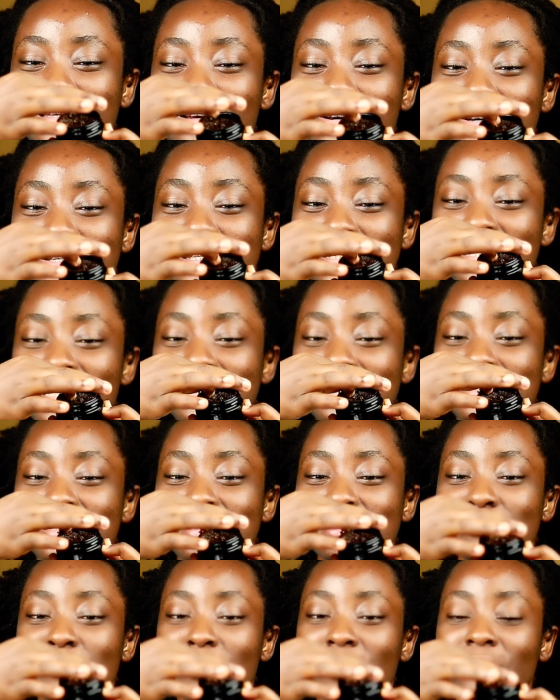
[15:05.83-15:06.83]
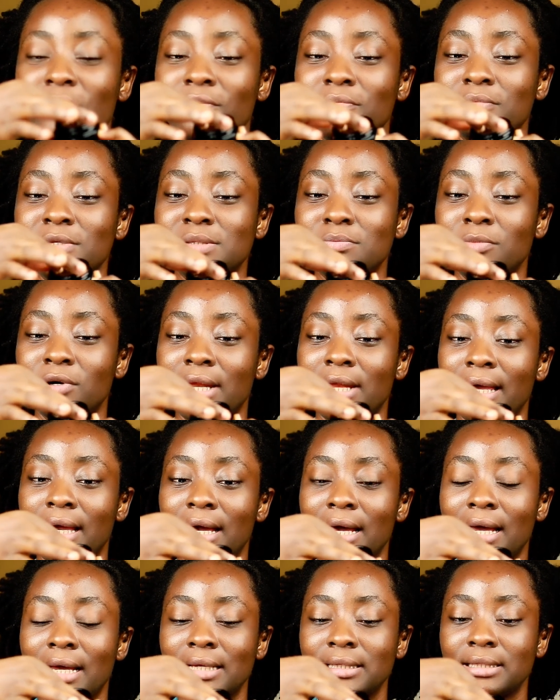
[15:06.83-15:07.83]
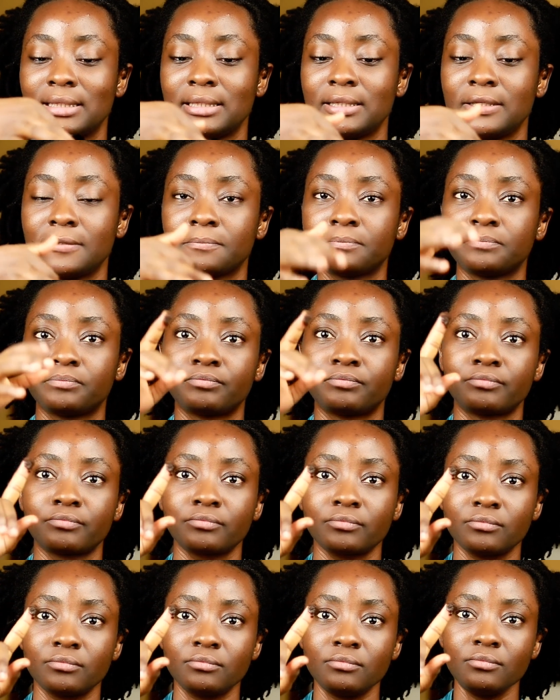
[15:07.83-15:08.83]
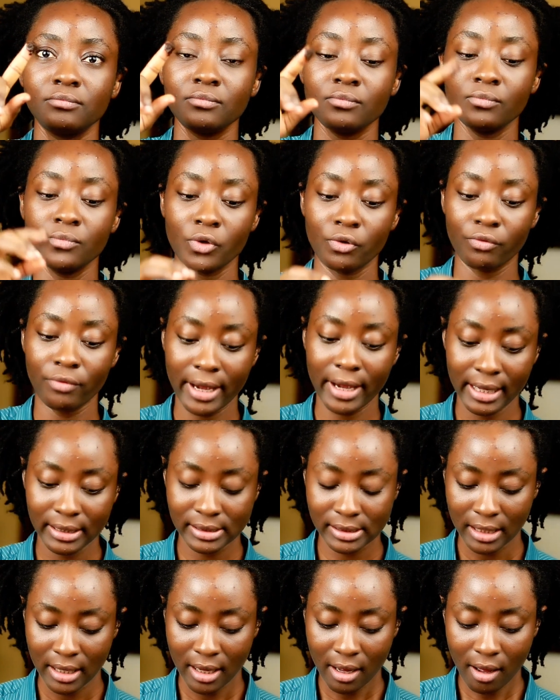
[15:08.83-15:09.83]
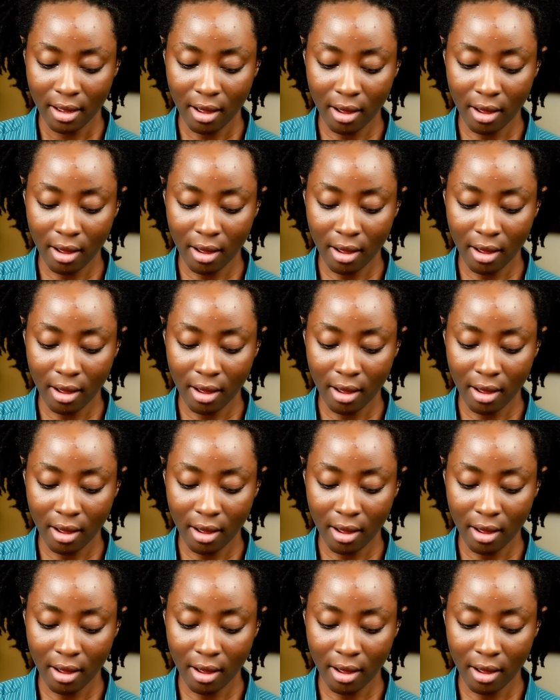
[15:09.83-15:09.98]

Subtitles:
The consistency is more like candy, right?